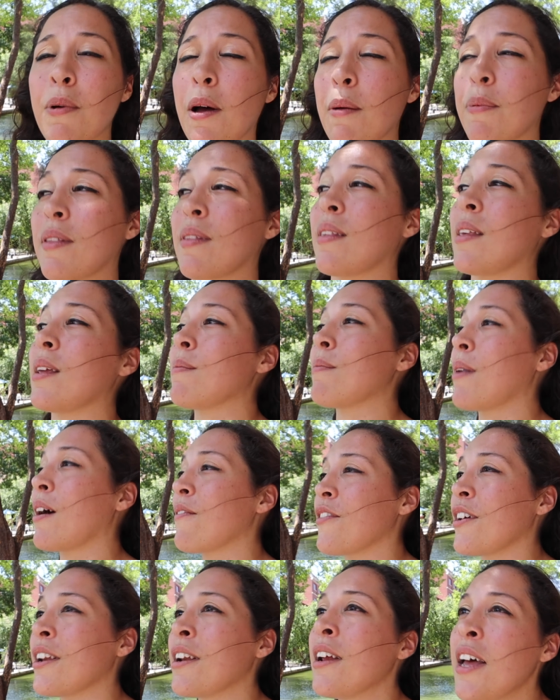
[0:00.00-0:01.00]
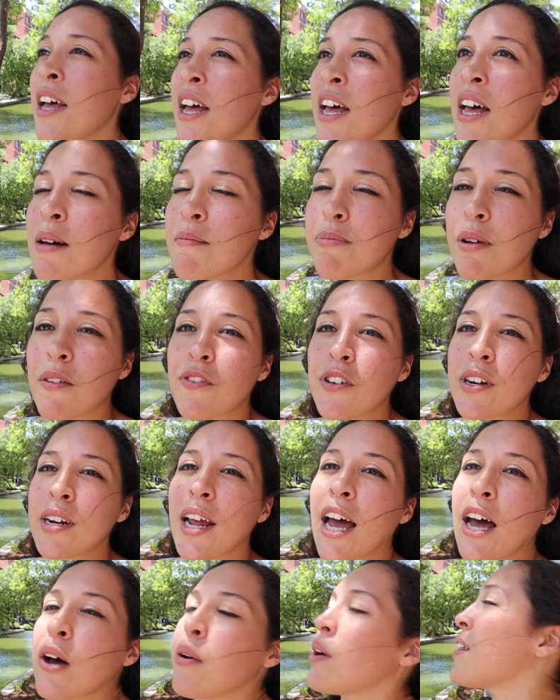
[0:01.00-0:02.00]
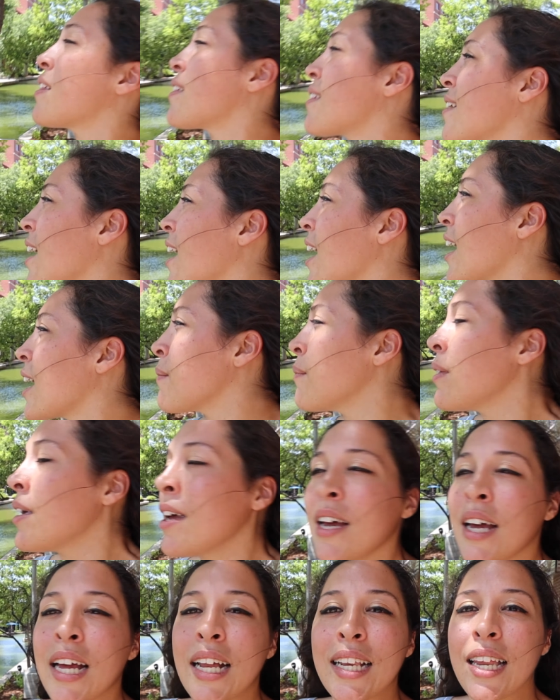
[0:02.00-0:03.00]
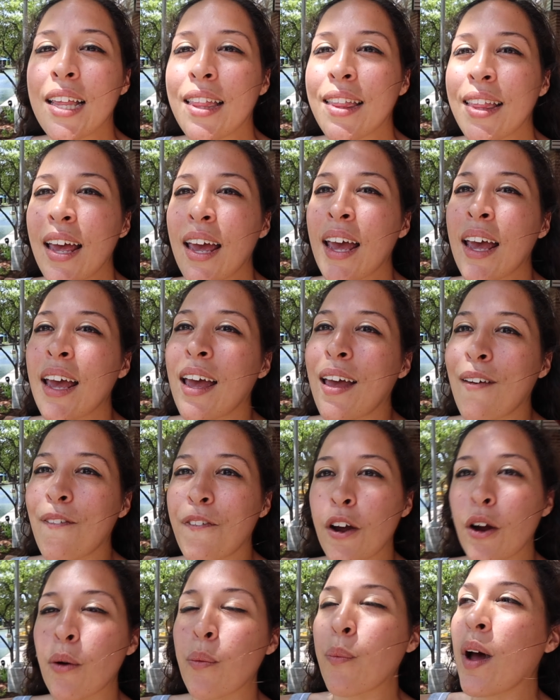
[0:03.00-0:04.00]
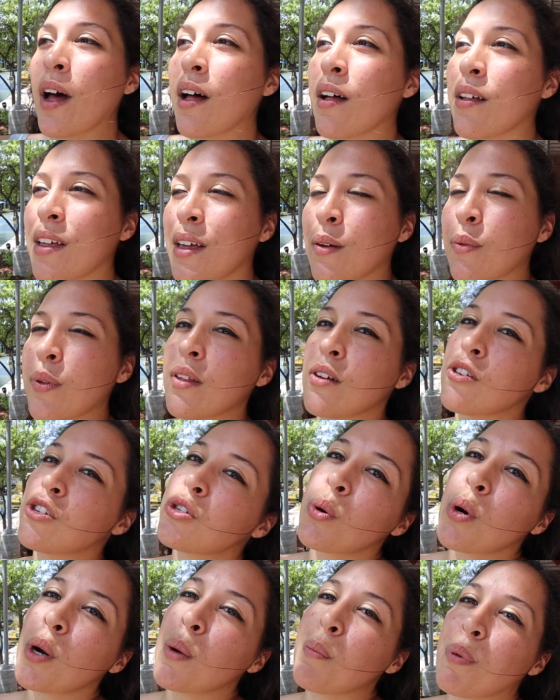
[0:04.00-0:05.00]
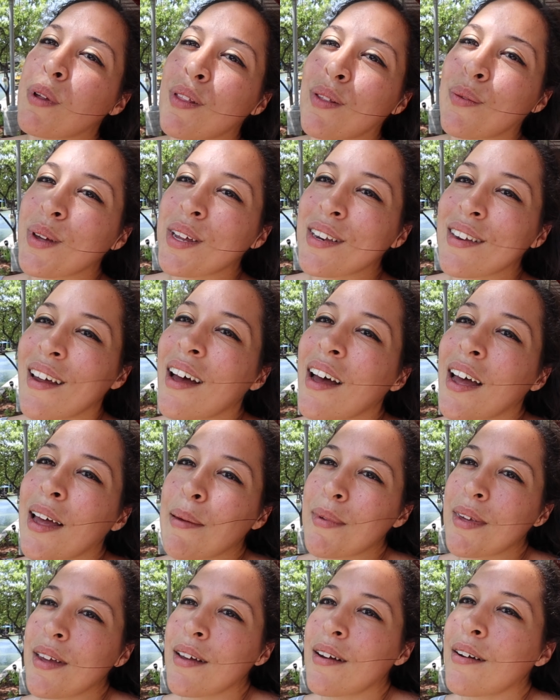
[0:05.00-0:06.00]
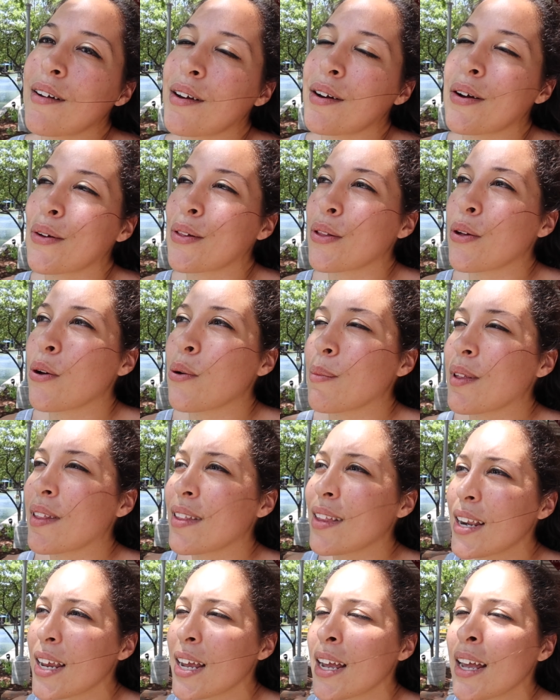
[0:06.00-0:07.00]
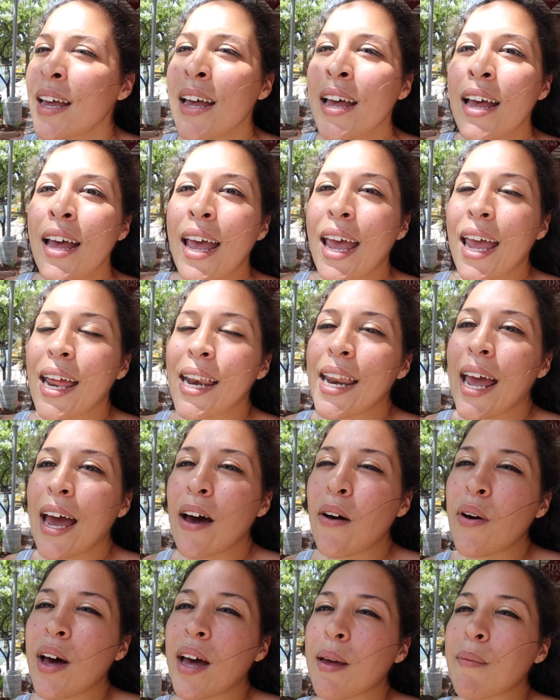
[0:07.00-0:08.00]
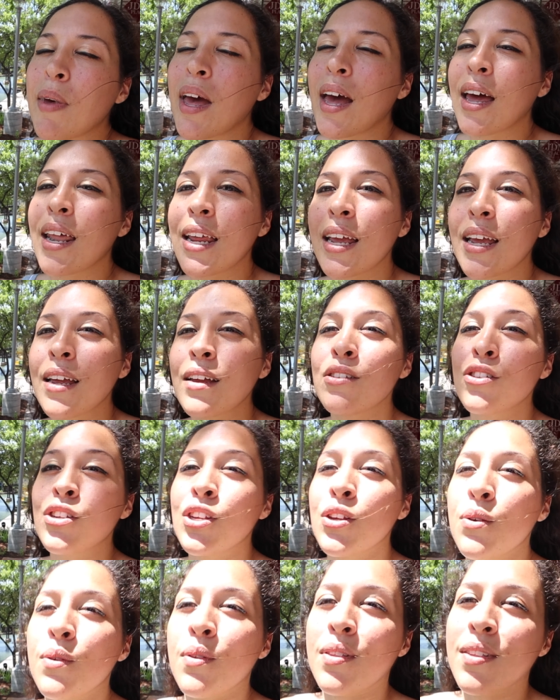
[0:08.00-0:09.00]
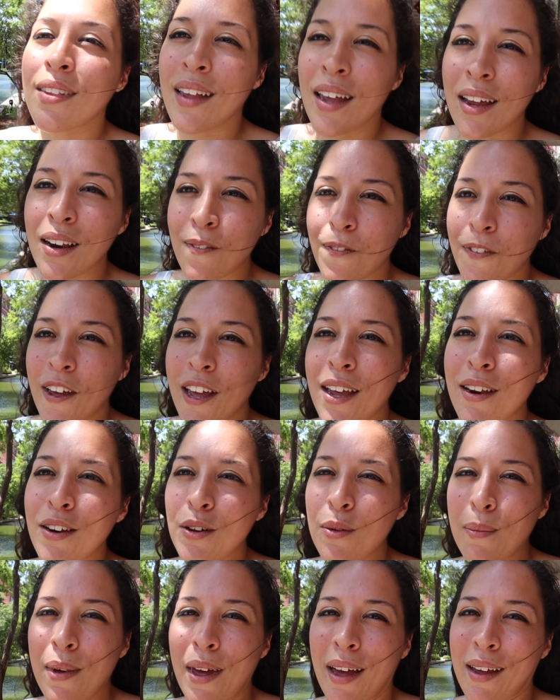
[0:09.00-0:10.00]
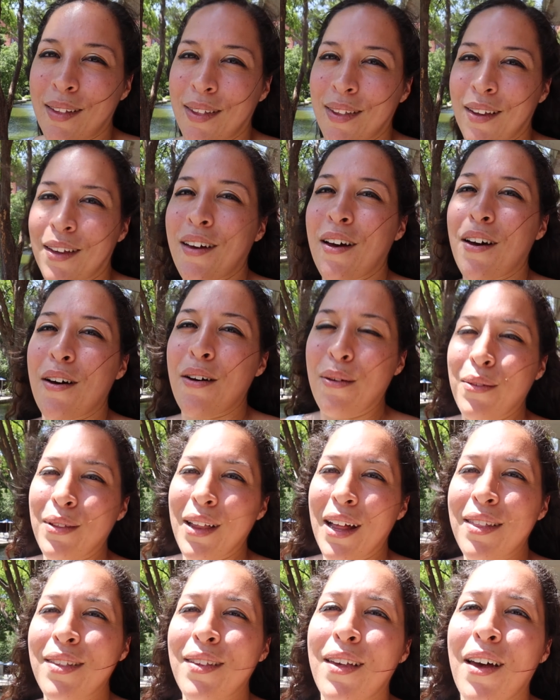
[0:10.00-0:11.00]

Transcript: poppy seed muffin. But for now, it's time to say a farewell. It was a short but sweet time here in Oklahoma City, and now I'm heading to Santa Fe, New Mexico. Let's